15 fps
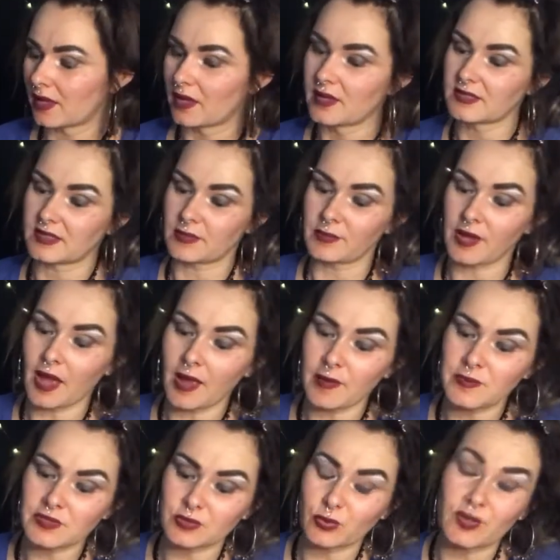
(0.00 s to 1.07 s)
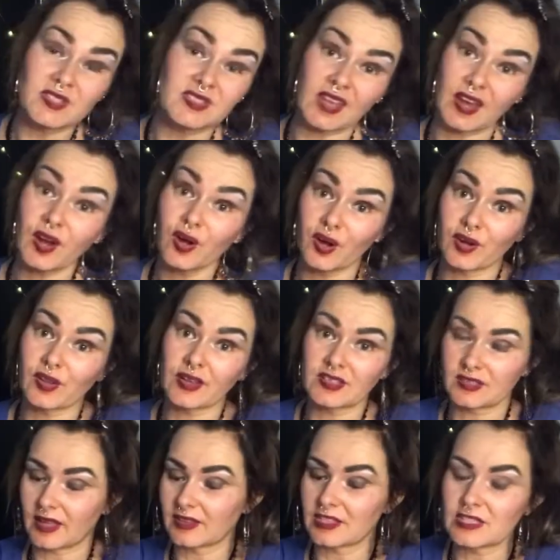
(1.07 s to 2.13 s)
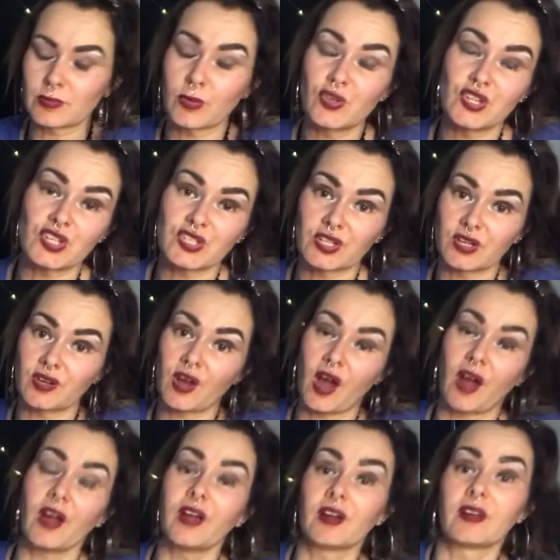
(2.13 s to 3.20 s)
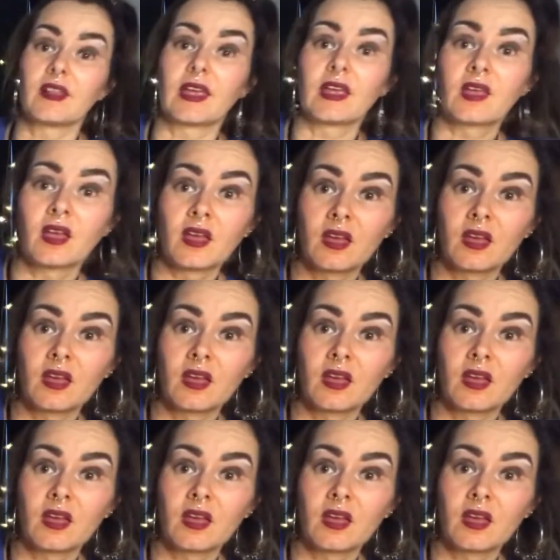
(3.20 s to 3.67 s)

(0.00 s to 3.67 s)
sometimes we're scared, like this magician card, like,